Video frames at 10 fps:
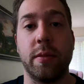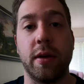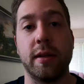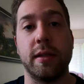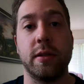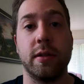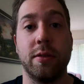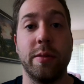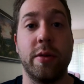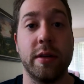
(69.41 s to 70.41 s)
that processor is
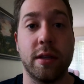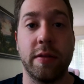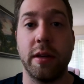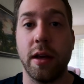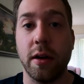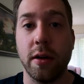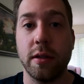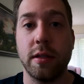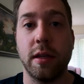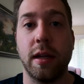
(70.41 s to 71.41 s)
3.7
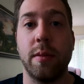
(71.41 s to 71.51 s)
gigahertz,